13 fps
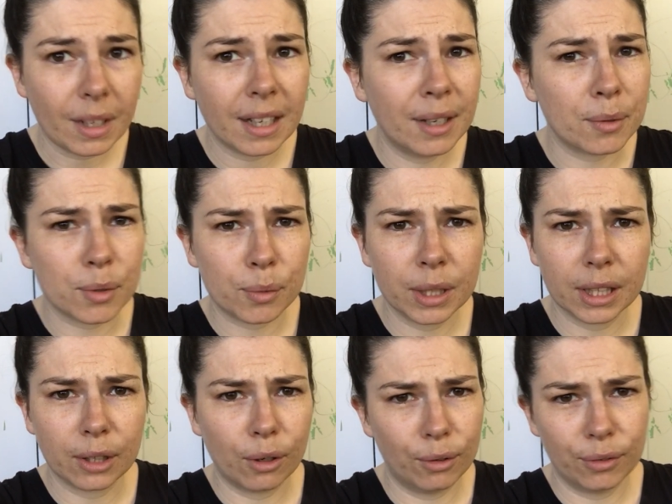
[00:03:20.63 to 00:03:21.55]
And it was
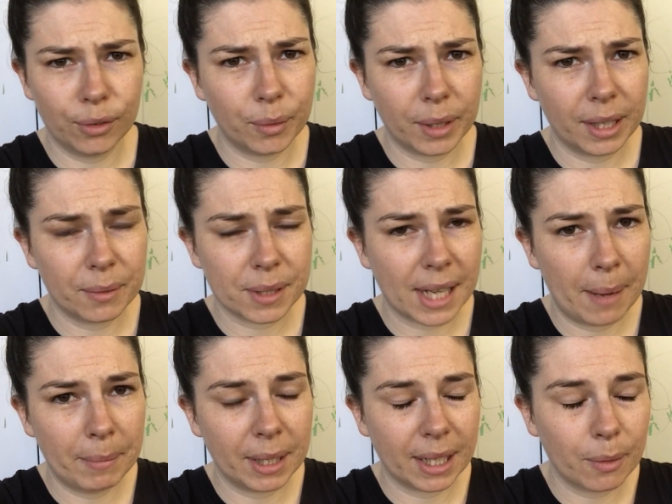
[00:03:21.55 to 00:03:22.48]
really awful when it was
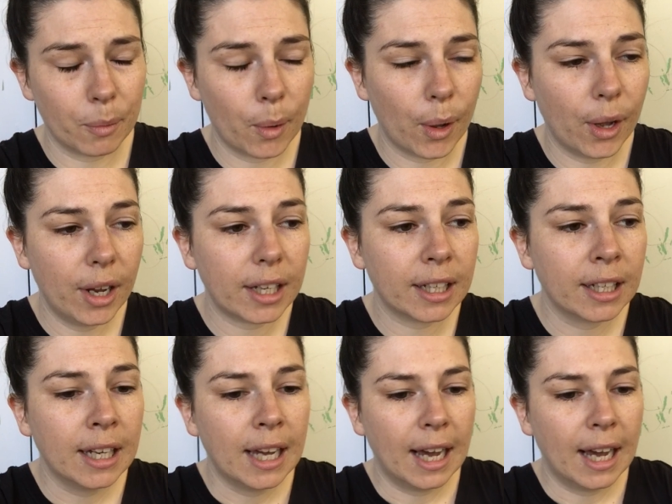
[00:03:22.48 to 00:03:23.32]
happening at work.